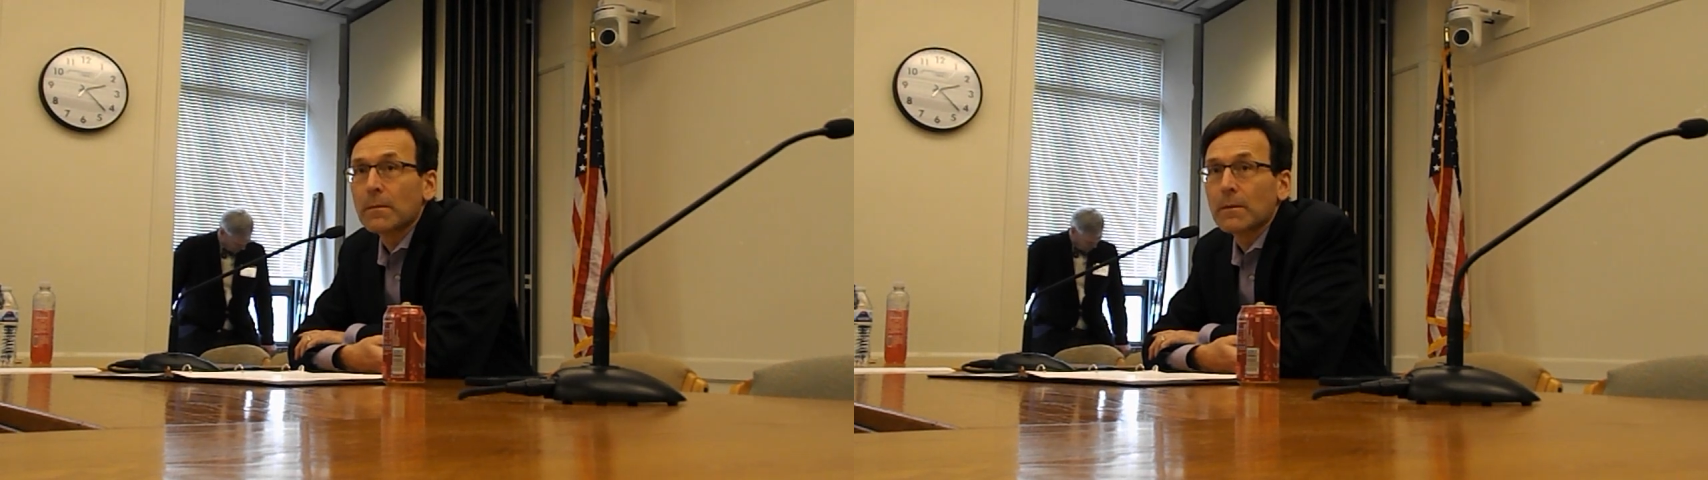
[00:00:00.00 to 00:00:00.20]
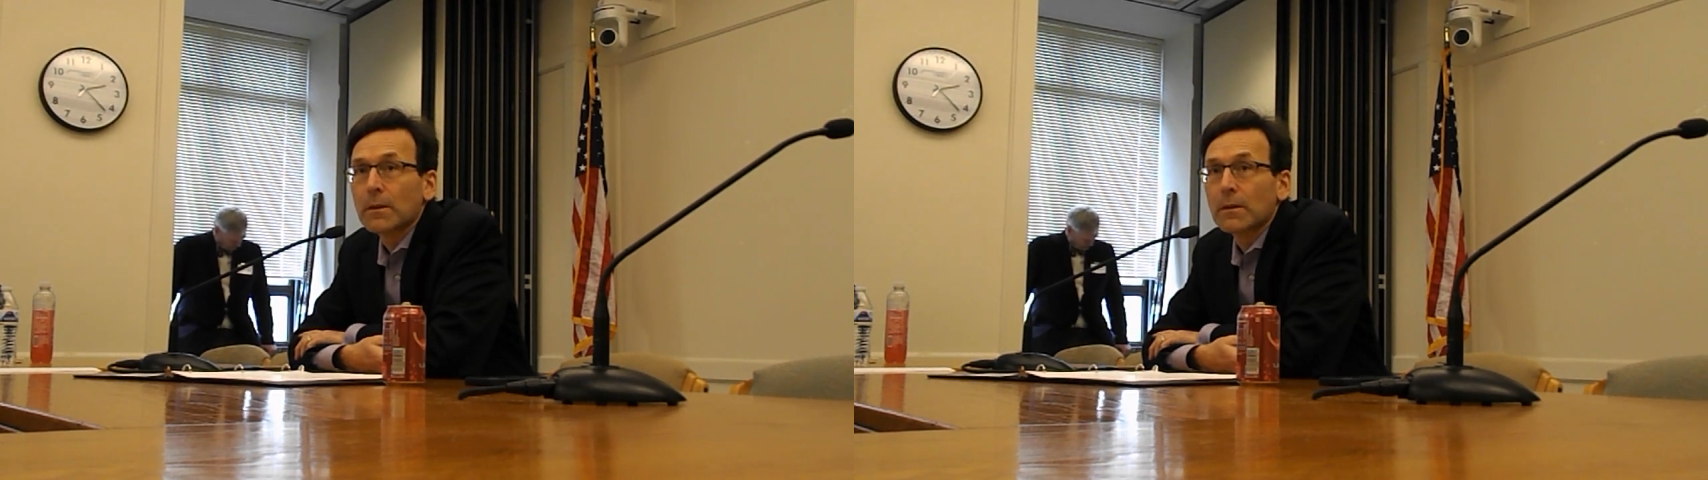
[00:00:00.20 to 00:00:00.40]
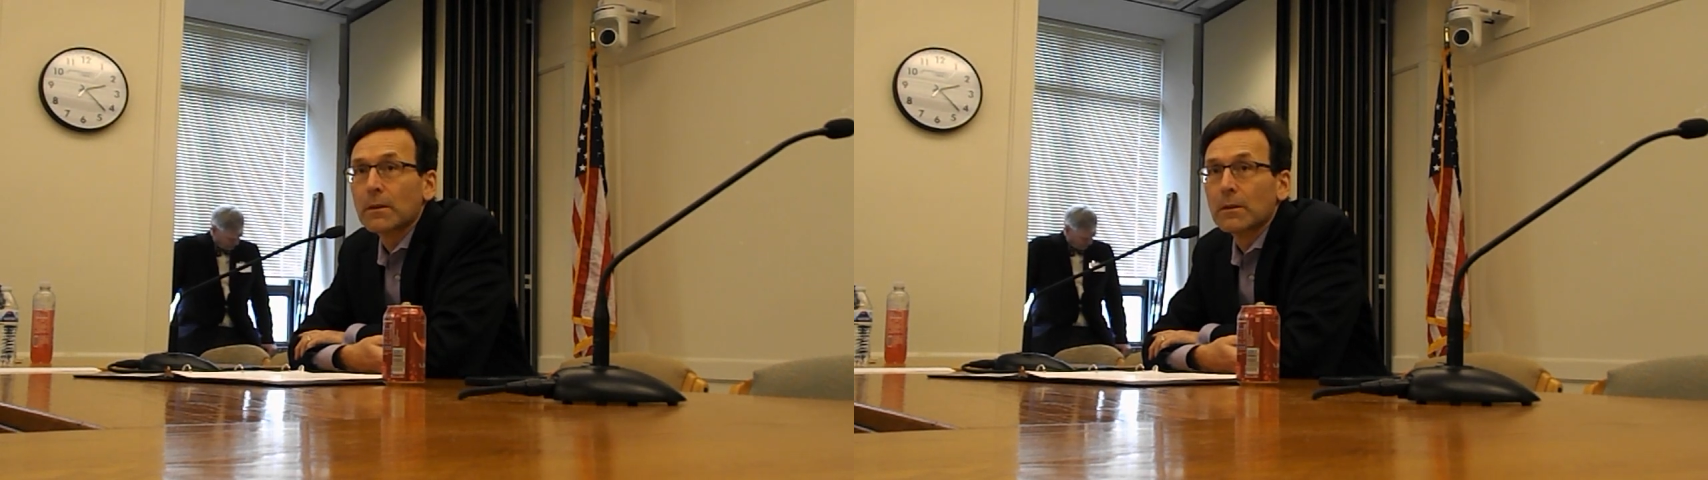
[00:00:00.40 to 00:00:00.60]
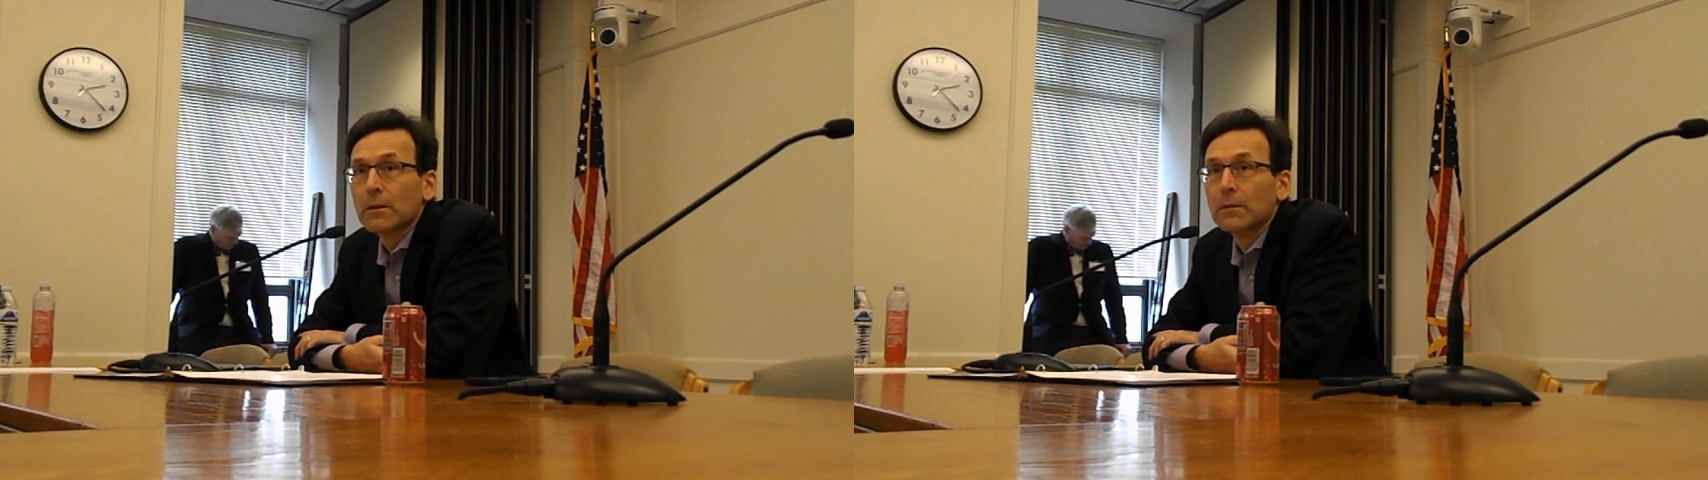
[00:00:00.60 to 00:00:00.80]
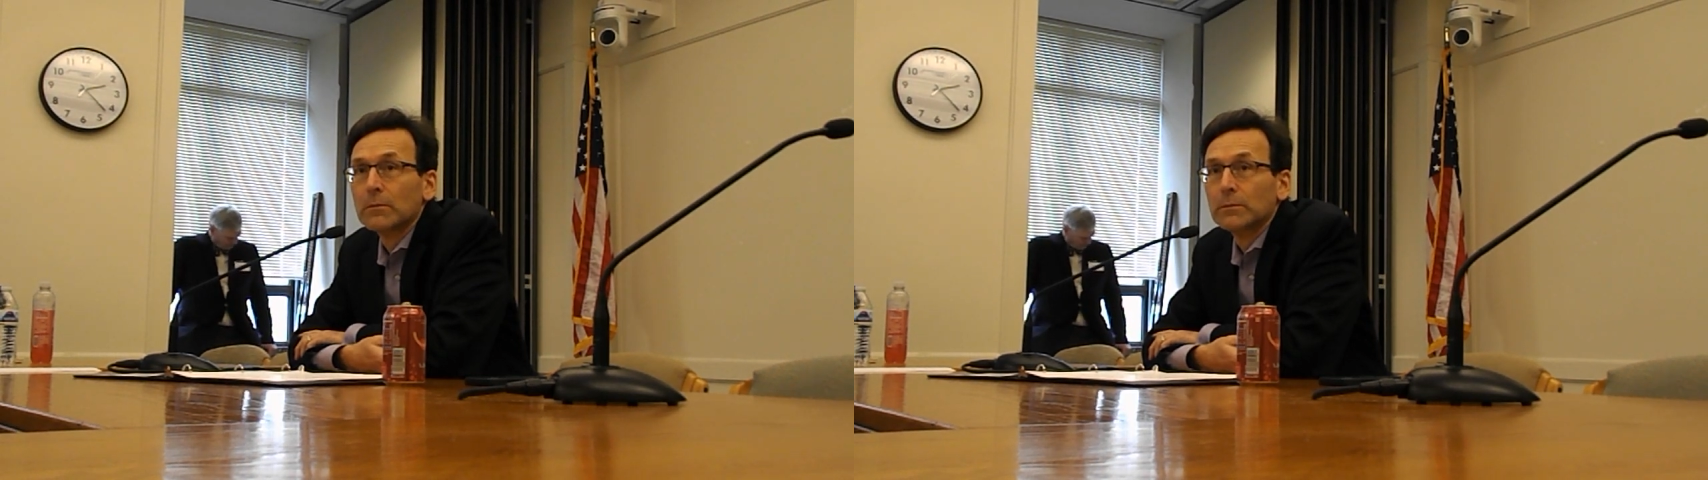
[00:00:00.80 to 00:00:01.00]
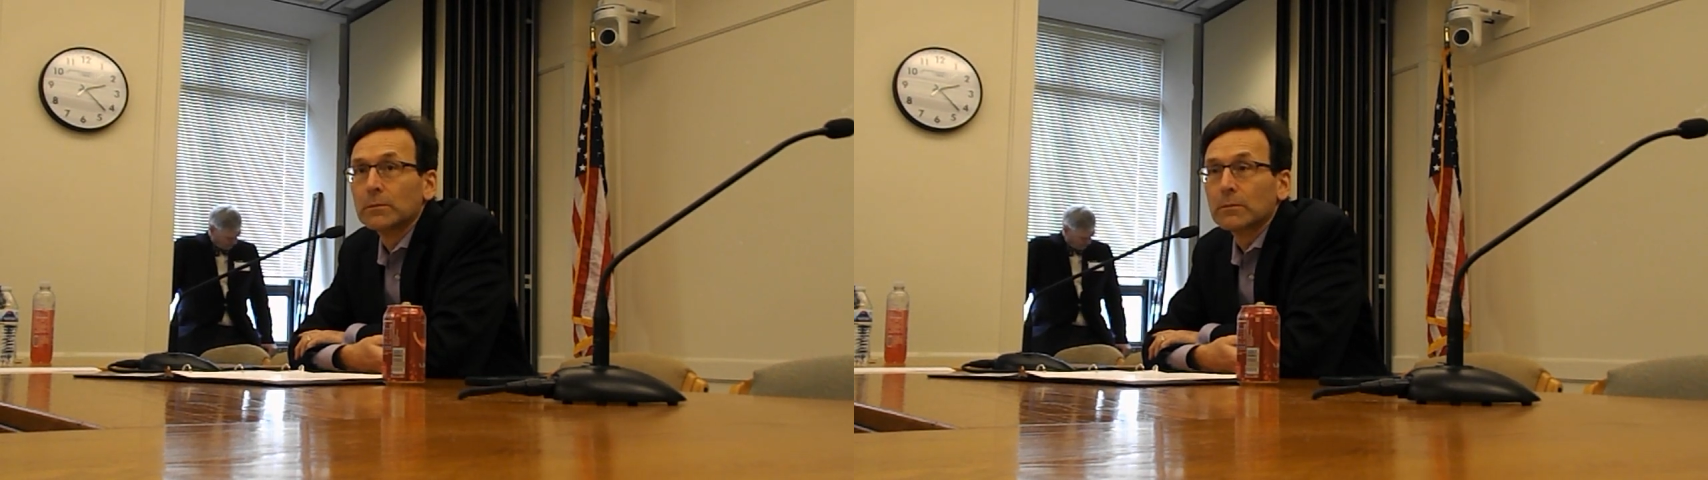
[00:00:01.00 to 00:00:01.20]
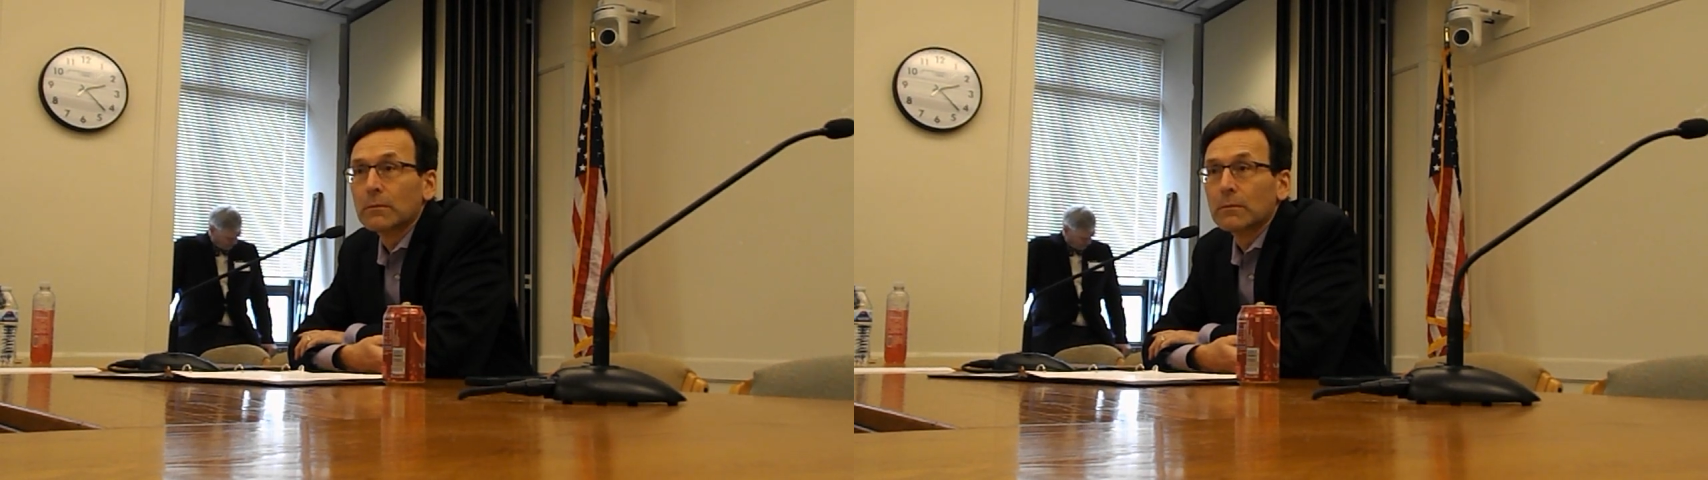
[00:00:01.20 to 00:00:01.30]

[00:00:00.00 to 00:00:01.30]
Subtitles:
ask, why not?